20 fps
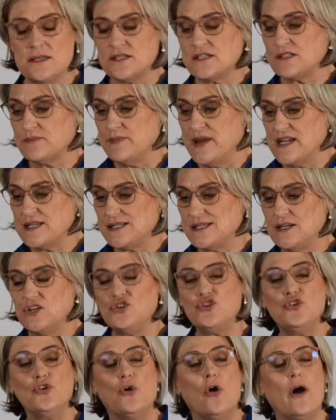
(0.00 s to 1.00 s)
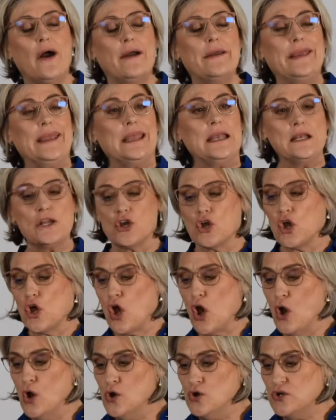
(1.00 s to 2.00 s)
this message, you are
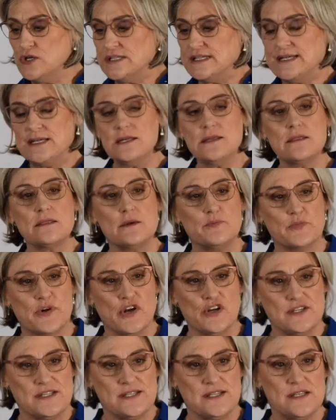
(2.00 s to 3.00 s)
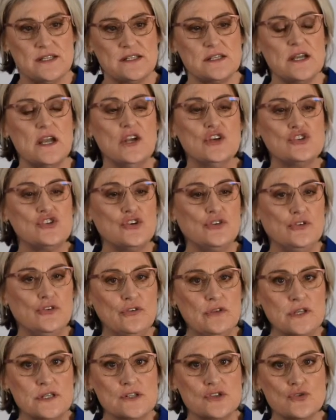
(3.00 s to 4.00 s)
encoding the process. So
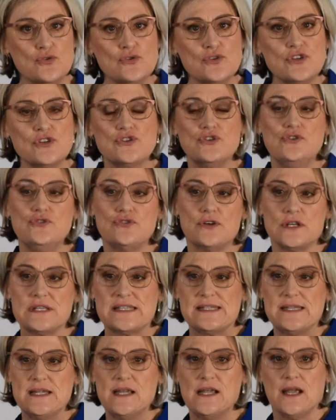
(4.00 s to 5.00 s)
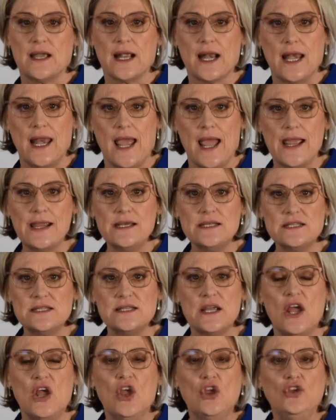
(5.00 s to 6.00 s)
you're the source, you are seeing a
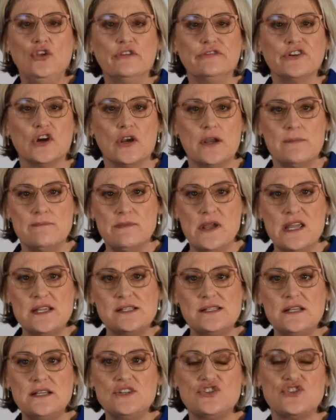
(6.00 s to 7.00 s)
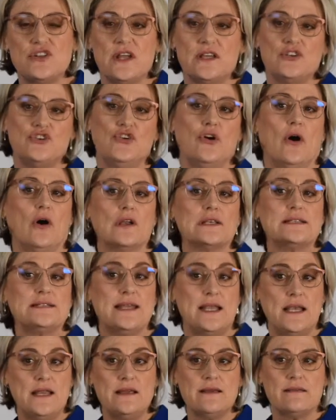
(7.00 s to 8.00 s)
client, you've got a message that you are
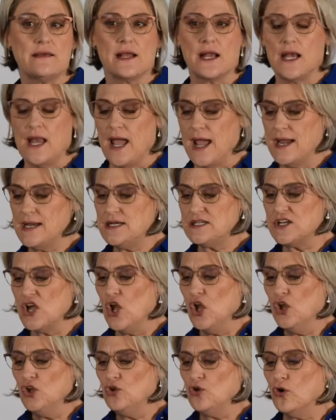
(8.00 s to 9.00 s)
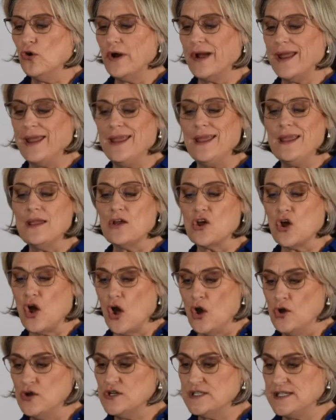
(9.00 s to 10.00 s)
telling the client, you're
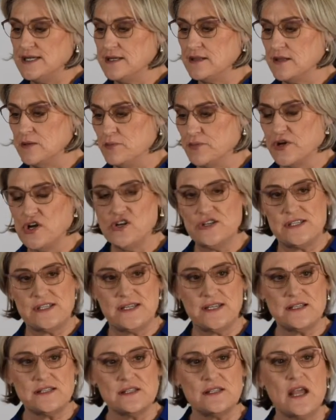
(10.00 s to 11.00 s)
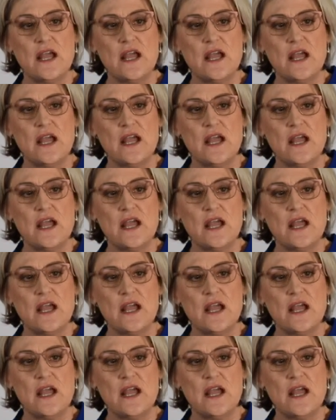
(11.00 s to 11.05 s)
encoding the process.